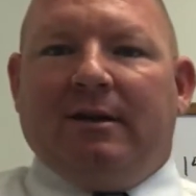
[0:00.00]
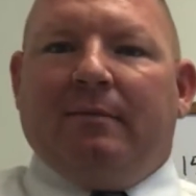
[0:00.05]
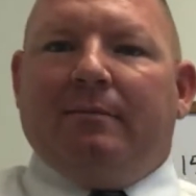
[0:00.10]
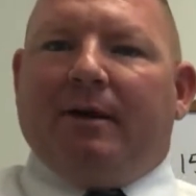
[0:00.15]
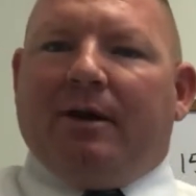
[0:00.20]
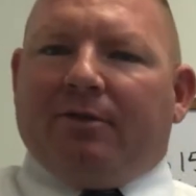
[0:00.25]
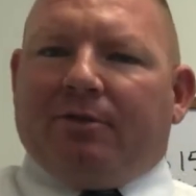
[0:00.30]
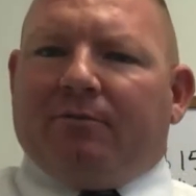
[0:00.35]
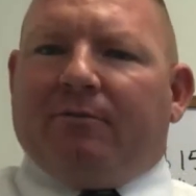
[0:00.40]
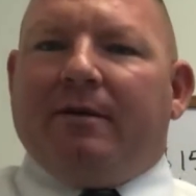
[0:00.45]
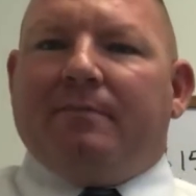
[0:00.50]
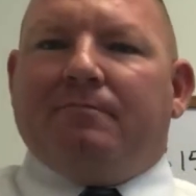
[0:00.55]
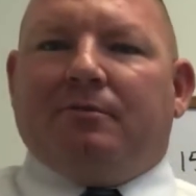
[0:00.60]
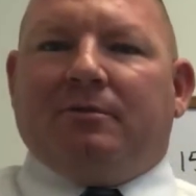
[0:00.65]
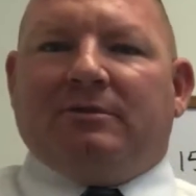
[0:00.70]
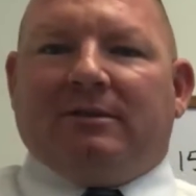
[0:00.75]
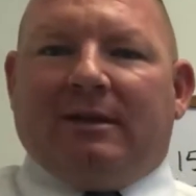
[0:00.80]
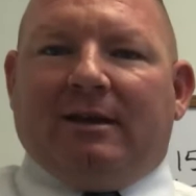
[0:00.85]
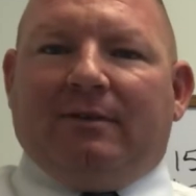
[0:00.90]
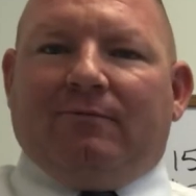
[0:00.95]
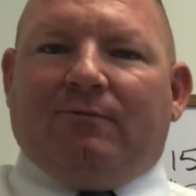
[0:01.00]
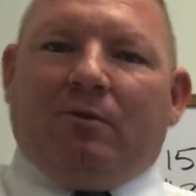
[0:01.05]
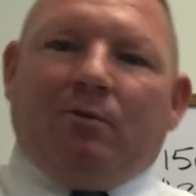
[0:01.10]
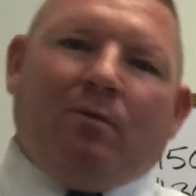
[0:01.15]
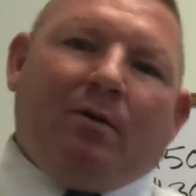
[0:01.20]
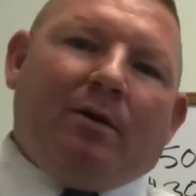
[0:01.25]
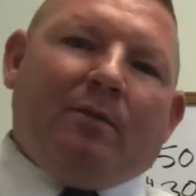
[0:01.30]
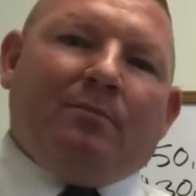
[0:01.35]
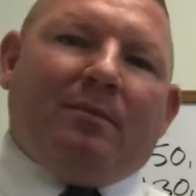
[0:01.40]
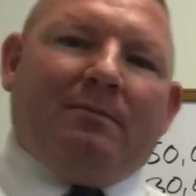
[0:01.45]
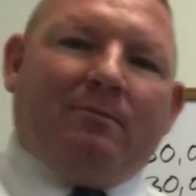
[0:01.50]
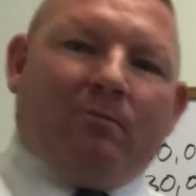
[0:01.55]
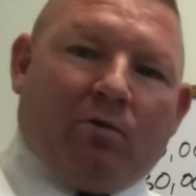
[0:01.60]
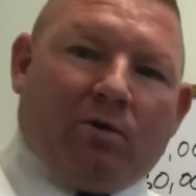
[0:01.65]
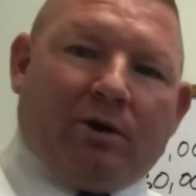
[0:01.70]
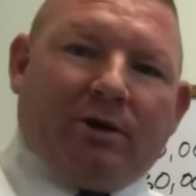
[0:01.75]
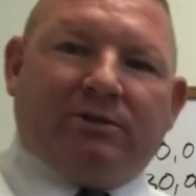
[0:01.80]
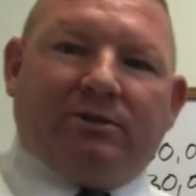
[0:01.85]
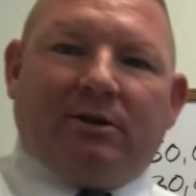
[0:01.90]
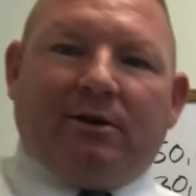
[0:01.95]
About 3%. If you want to be
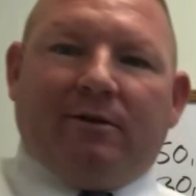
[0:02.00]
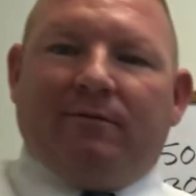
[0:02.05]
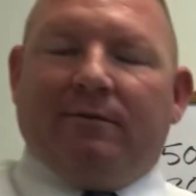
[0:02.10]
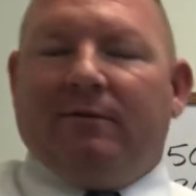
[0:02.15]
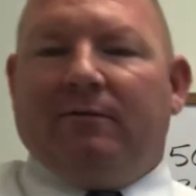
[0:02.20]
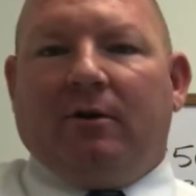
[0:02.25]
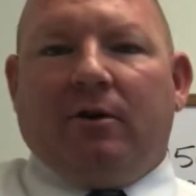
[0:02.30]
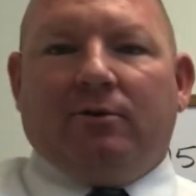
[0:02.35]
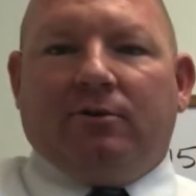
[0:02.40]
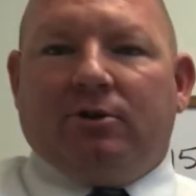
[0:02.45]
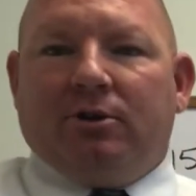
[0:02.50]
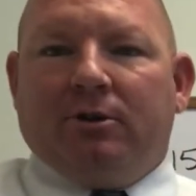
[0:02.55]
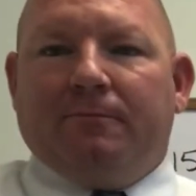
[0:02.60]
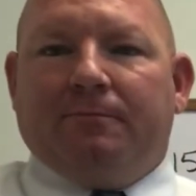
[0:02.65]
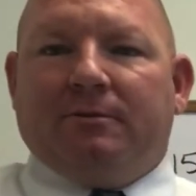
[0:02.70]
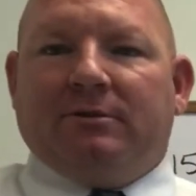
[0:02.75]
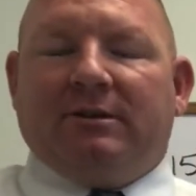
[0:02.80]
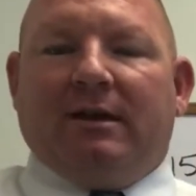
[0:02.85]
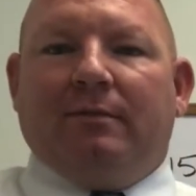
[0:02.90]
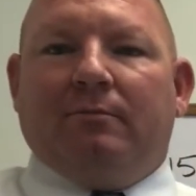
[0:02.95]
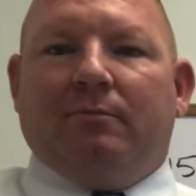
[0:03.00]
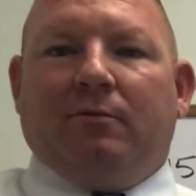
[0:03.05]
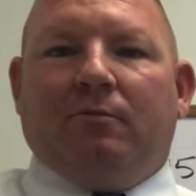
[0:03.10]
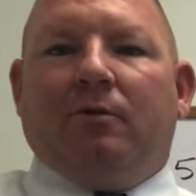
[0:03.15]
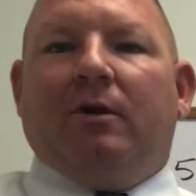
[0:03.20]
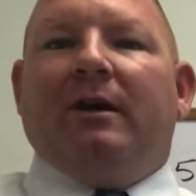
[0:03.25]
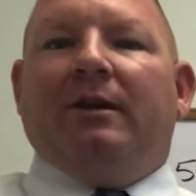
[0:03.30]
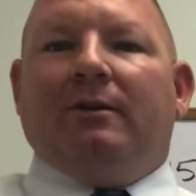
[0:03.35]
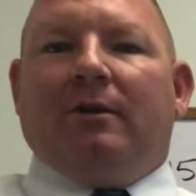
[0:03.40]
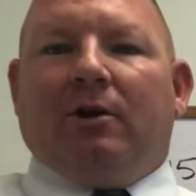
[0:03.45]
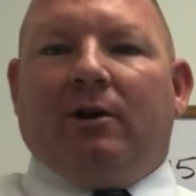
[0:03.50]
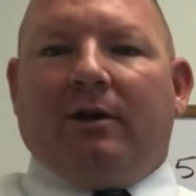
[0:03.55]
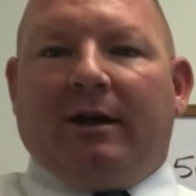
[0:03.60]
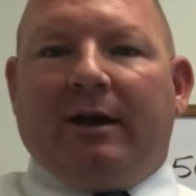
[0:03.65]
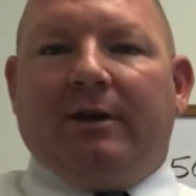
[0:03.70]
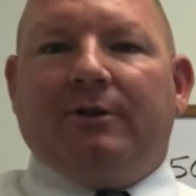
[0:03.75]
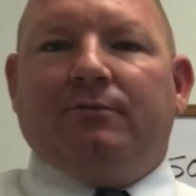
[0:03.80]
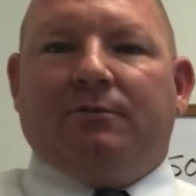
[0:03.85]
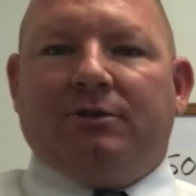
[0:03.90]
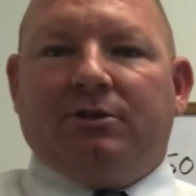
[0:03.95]
more conservative, go 2%. But in our
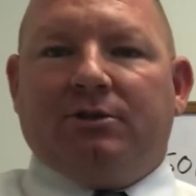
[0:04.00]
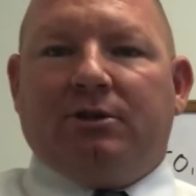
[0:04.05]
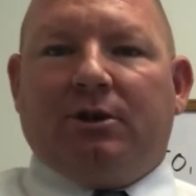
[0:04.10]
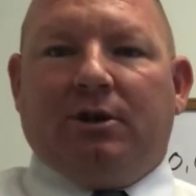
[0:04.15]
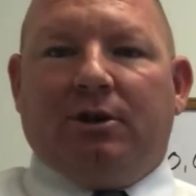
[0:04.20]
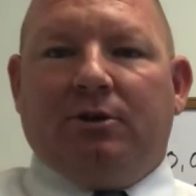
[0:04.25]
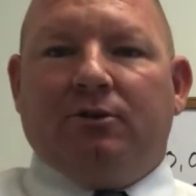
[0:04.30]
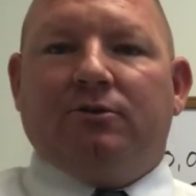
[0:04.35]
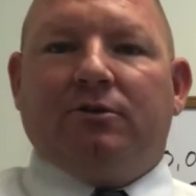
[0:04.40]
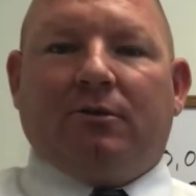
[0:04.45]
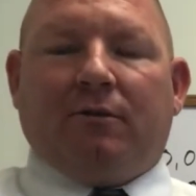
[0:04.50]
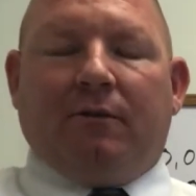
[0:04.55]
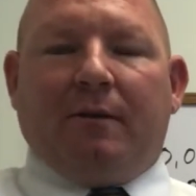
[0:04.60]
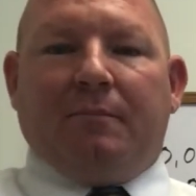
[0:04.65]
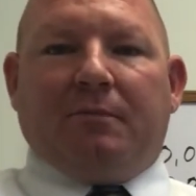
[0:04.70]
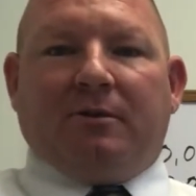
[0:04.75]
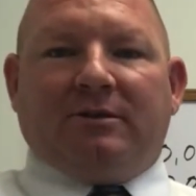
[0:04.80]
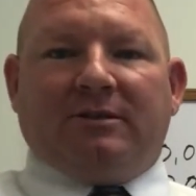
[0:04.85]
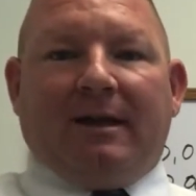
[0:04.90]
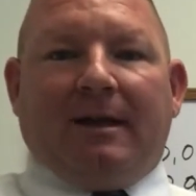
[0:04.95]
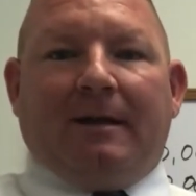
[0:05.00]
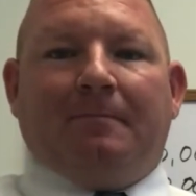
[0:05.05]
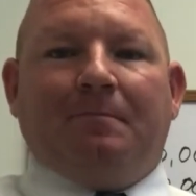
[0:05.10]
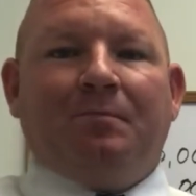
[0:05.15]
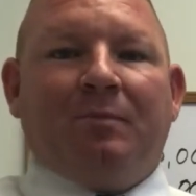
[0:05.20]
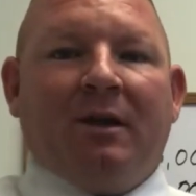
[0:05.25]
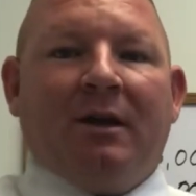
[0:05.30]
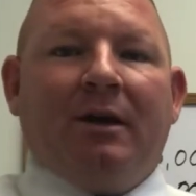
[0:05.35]
case, we're just going to use 3%.